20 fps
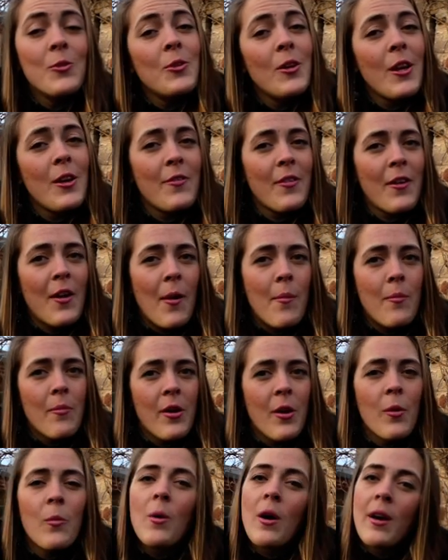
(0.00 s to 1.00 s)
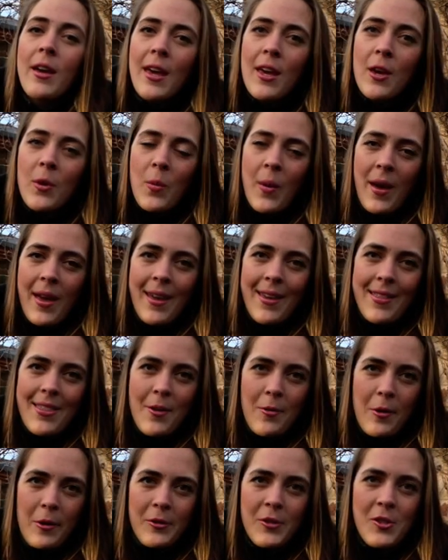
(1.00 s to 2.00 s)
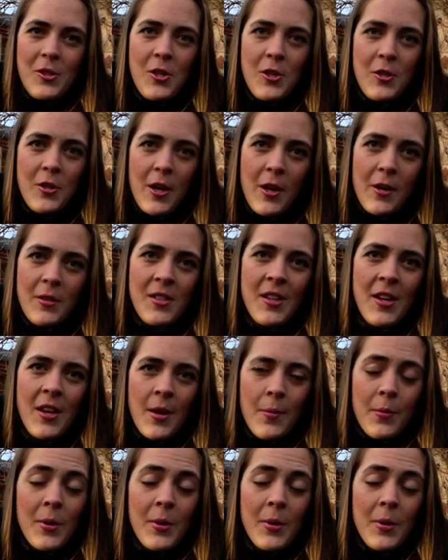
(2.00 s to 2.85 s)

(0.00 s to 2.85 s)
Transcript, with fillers: all over Cumbria working away in their own studios,